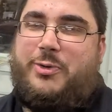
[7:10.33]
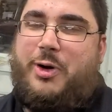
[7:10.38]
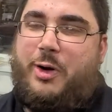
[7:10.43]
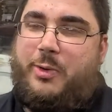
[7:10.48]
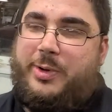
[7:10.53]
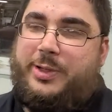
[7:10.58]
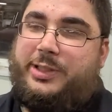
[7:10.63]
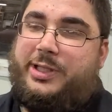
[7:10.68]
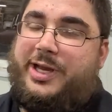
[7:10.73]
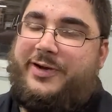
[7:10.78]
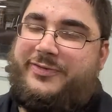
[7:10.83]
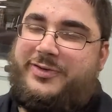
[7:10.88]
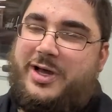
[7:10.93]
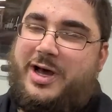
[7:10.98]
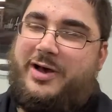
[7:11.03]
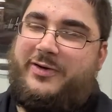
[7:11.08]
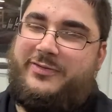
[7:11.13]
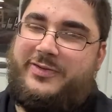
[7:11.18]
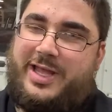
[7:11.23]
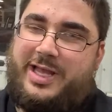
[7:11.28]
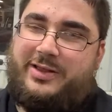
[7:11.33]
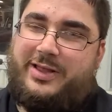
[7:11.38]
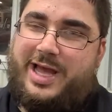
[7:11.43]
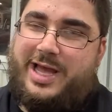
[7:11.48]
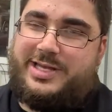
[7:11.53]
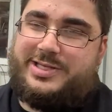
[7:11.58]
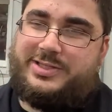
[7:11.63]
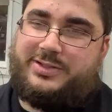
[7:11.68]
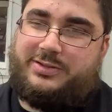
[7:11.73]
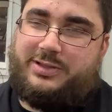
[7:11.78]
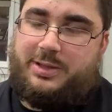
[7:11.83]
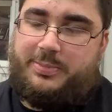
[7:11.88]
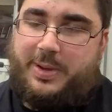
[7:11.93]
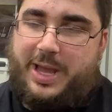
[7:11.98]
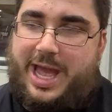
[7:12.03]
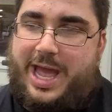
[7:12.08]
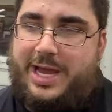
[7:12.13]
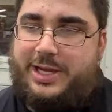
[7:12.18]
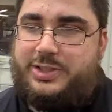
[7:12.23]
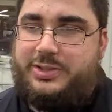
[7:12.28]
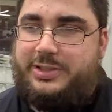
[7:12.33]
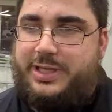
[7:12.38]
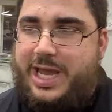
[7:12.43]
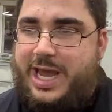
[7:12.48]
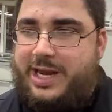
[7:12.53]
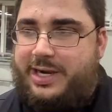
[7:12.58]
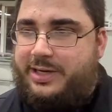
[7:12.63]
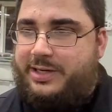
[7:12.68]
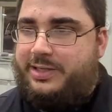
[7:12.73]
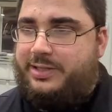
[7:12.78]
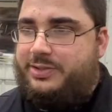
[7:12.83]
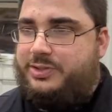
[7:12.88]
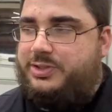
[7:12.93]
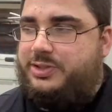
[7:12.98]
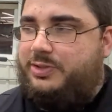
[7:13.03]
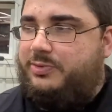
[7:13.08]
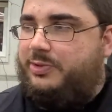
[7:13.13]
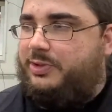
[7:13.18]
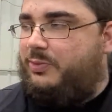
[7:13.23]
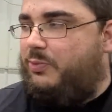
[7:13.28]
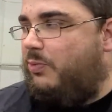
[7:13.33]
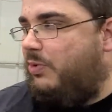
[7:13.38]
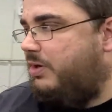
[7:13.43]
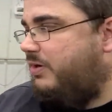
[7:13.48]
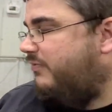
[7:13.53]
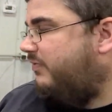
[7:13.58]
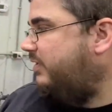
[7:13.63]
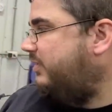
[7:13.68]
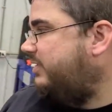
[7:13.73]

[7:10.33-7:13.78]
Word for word: where we left off in that last clip. I actually had an issue with one of the